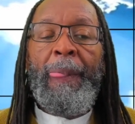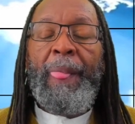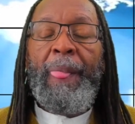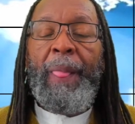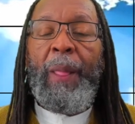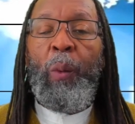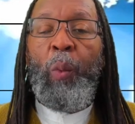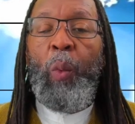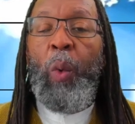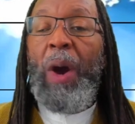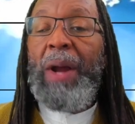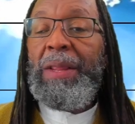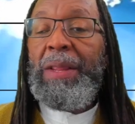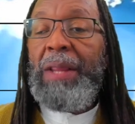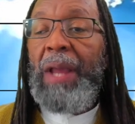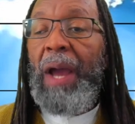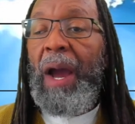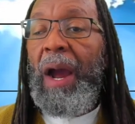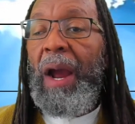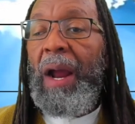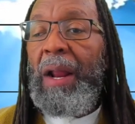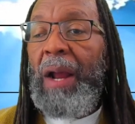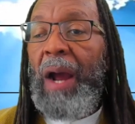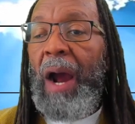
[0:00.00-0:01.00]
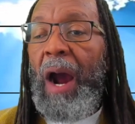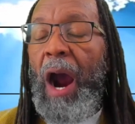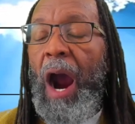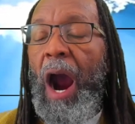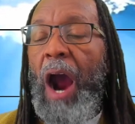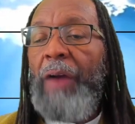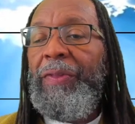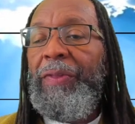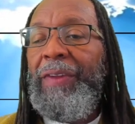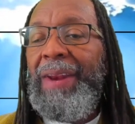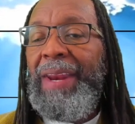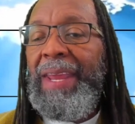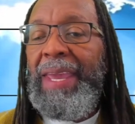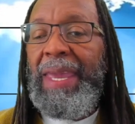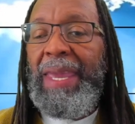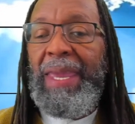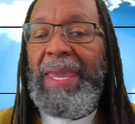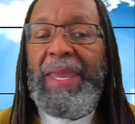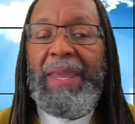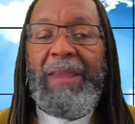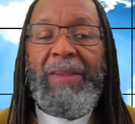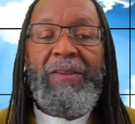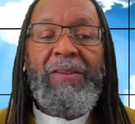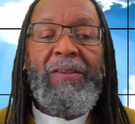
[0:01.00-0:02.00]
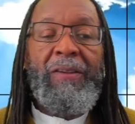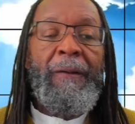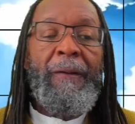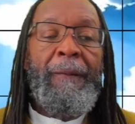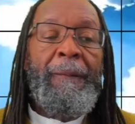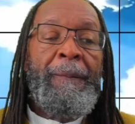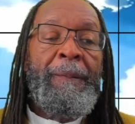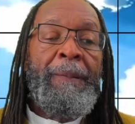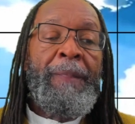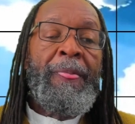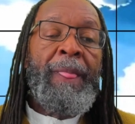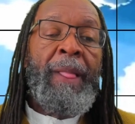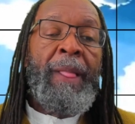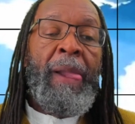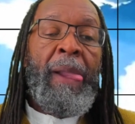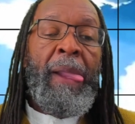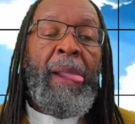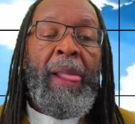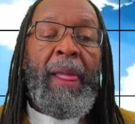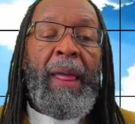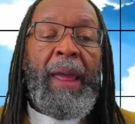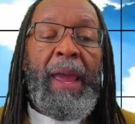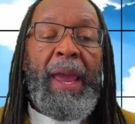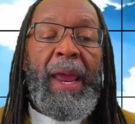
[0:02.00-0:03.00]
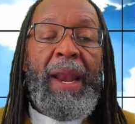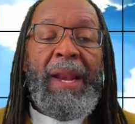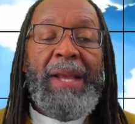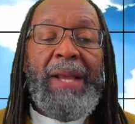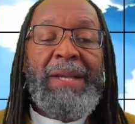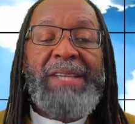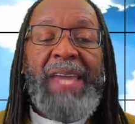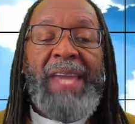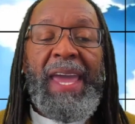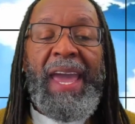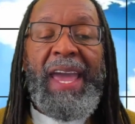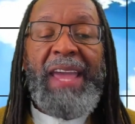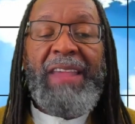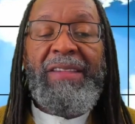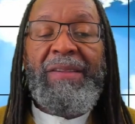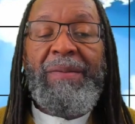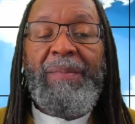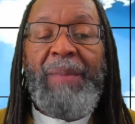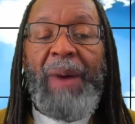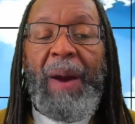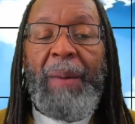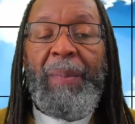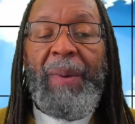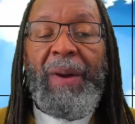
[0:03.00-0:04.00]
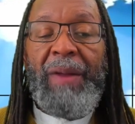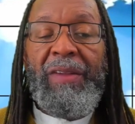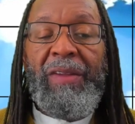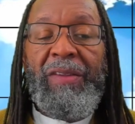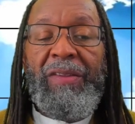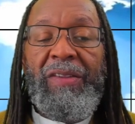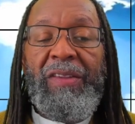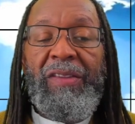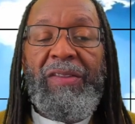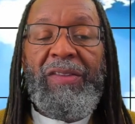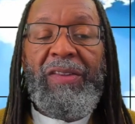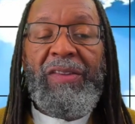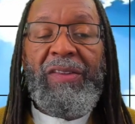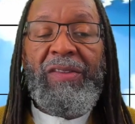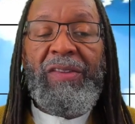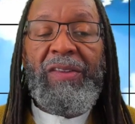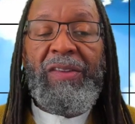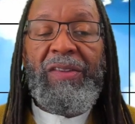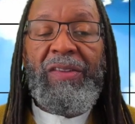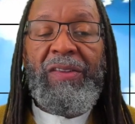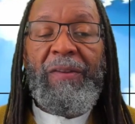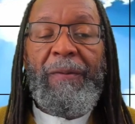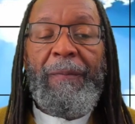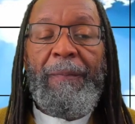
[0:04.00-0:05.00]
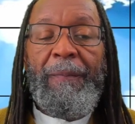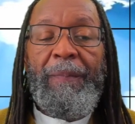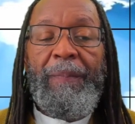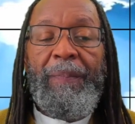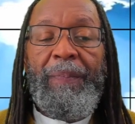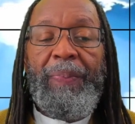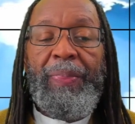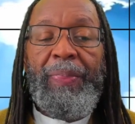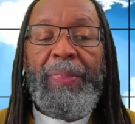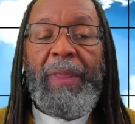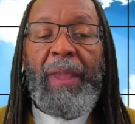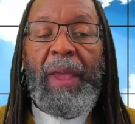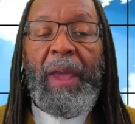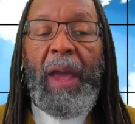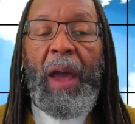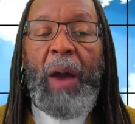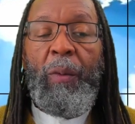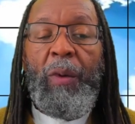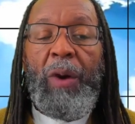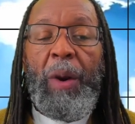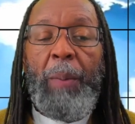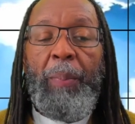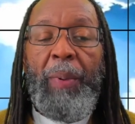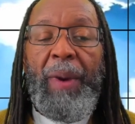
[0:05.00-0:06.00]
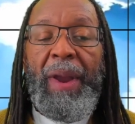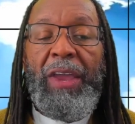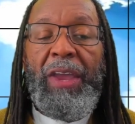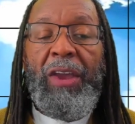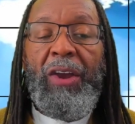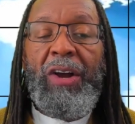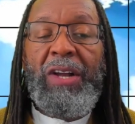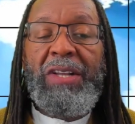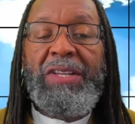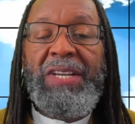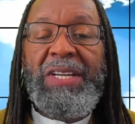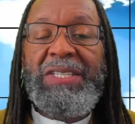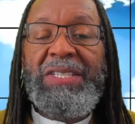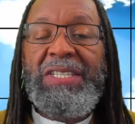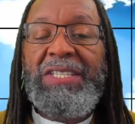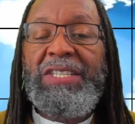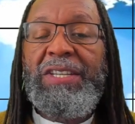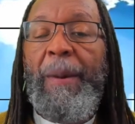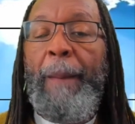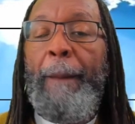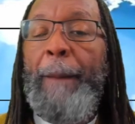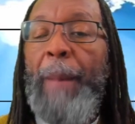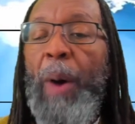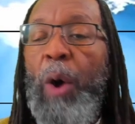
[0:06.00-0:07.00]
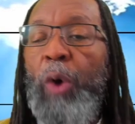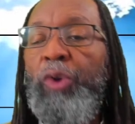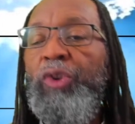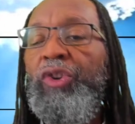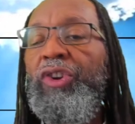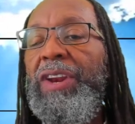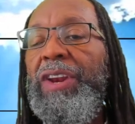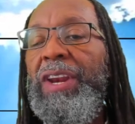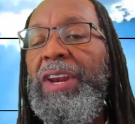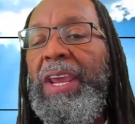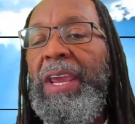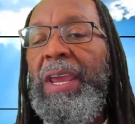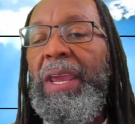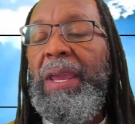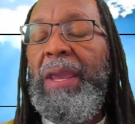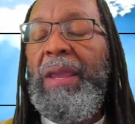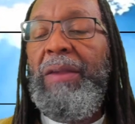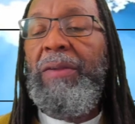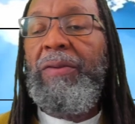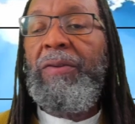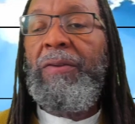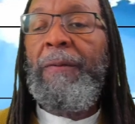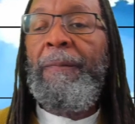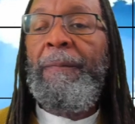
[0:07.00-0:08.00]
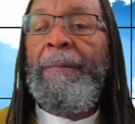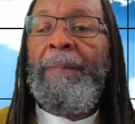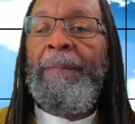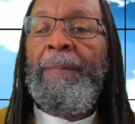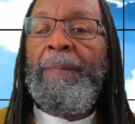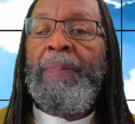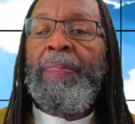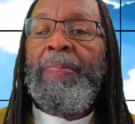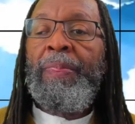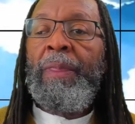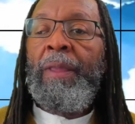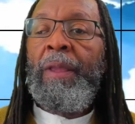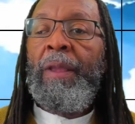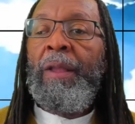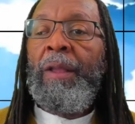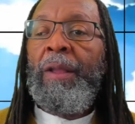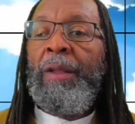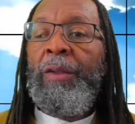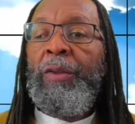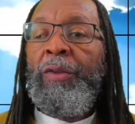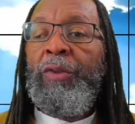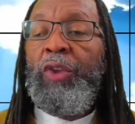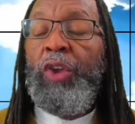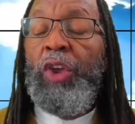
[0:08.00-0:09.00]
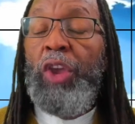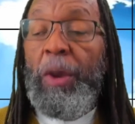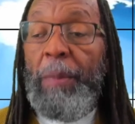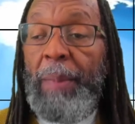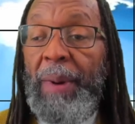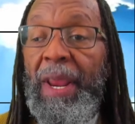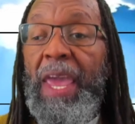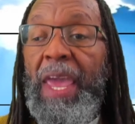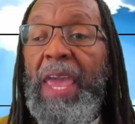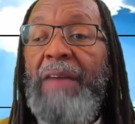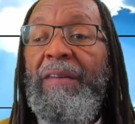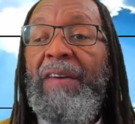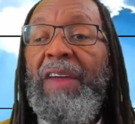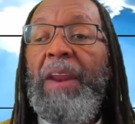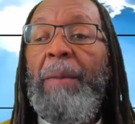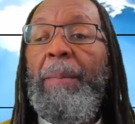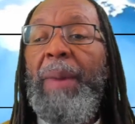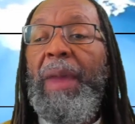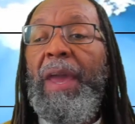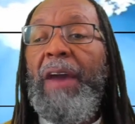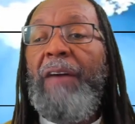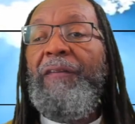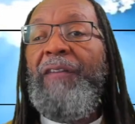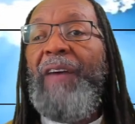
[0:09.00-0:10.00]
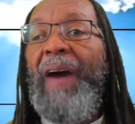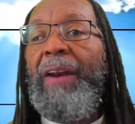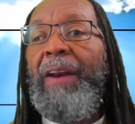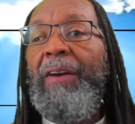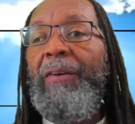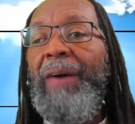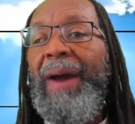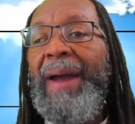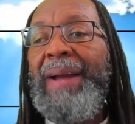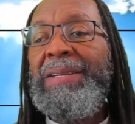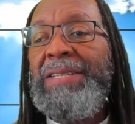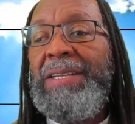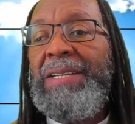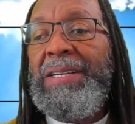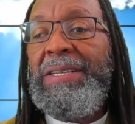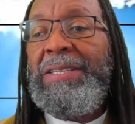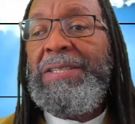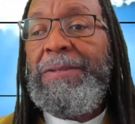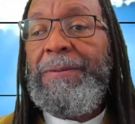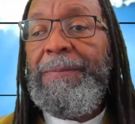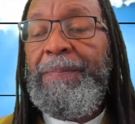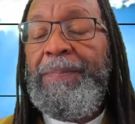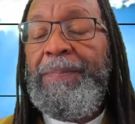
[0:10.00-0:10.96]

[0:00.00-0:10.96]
what are the needs. In this case, my brothers and sisters, I want to bring your attention to motion needs. Do you believe it'll be a final exodus?